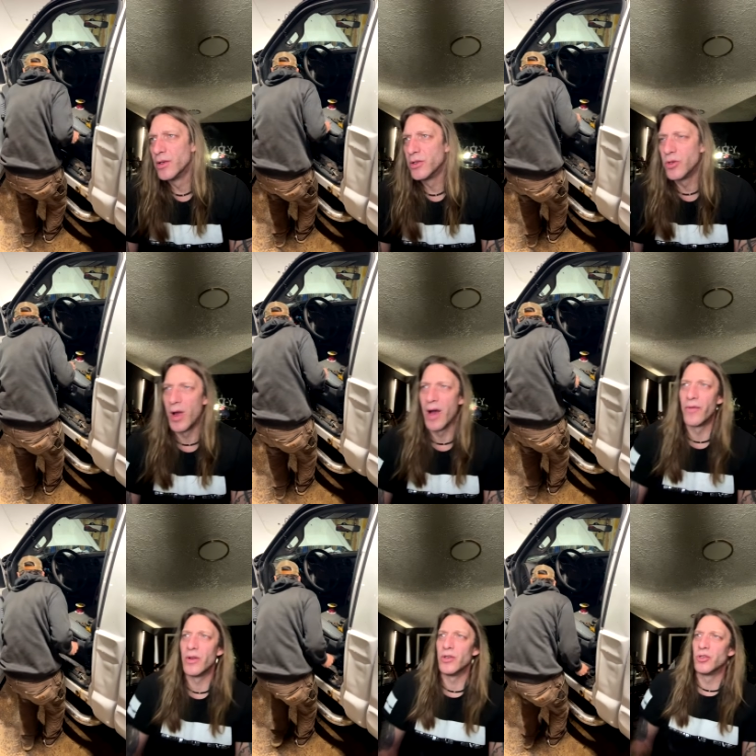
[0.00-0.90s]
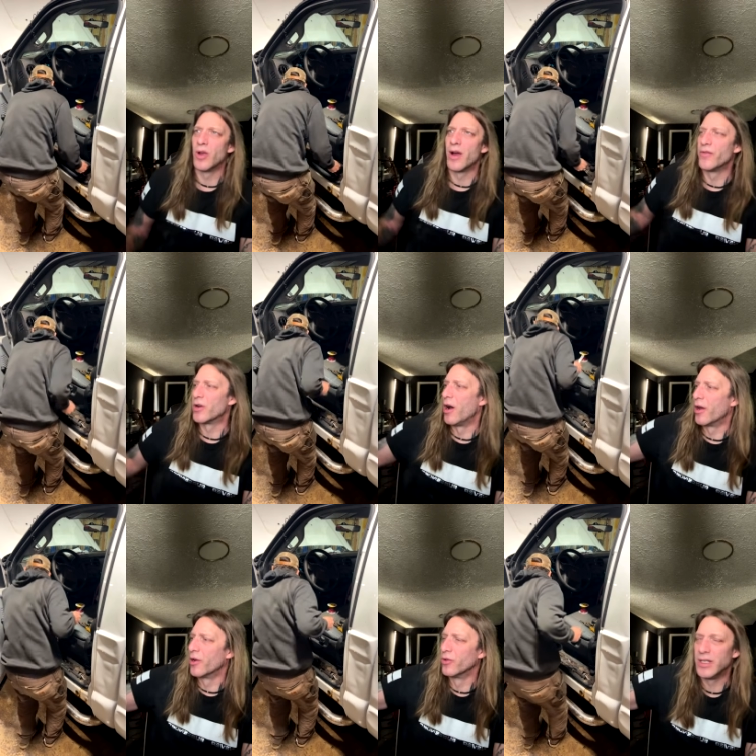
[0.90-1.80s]
do you have your
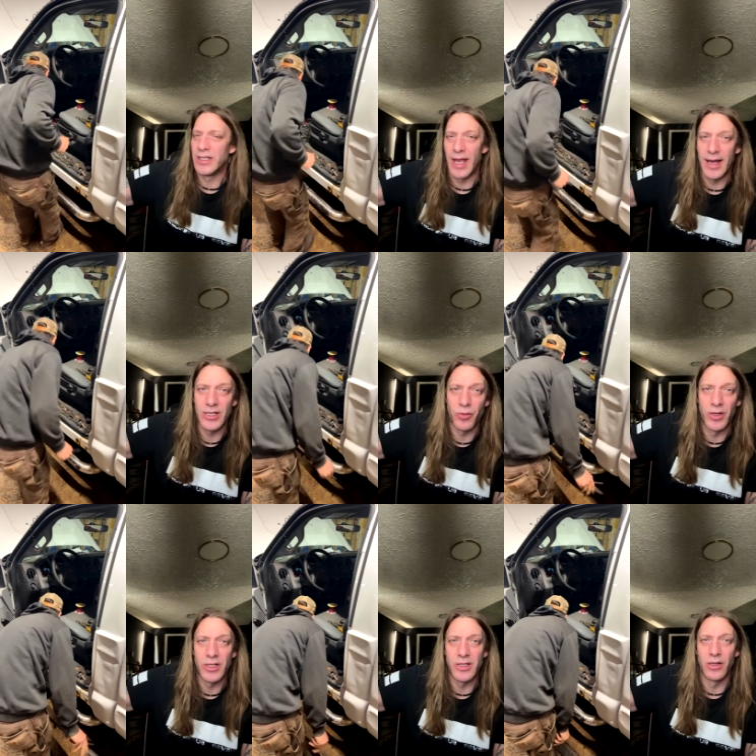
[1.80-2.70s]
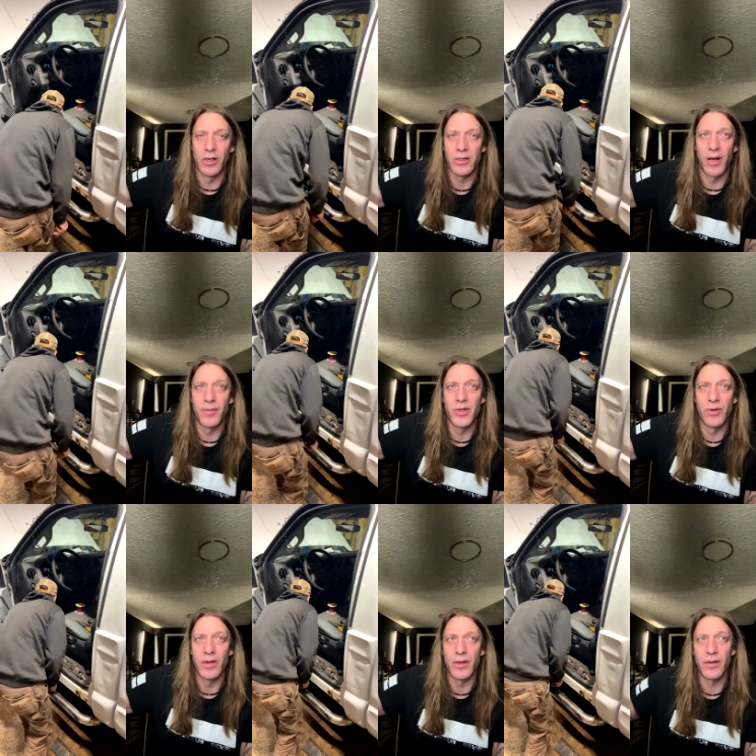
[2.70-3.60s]
auto detach switch still hooked up to
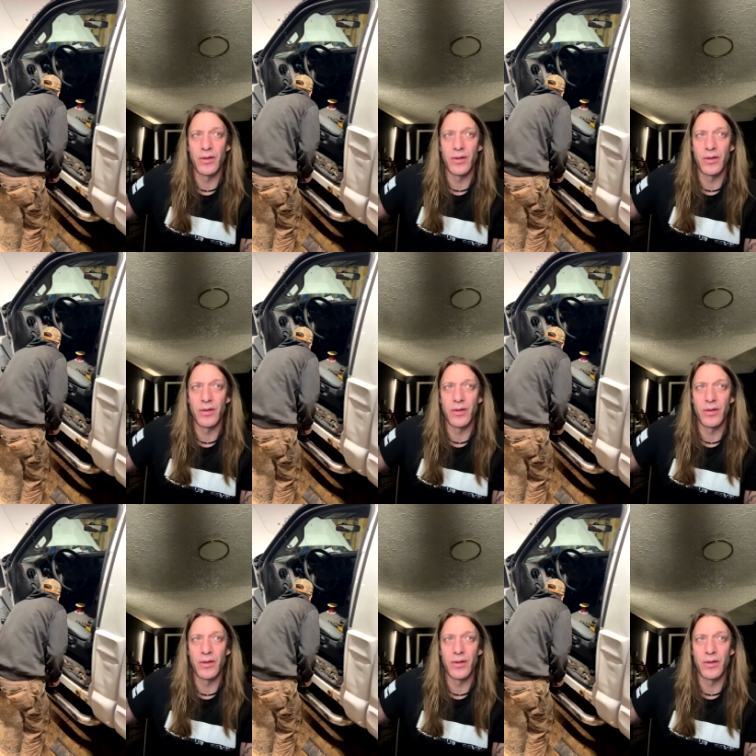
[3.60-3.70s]
it?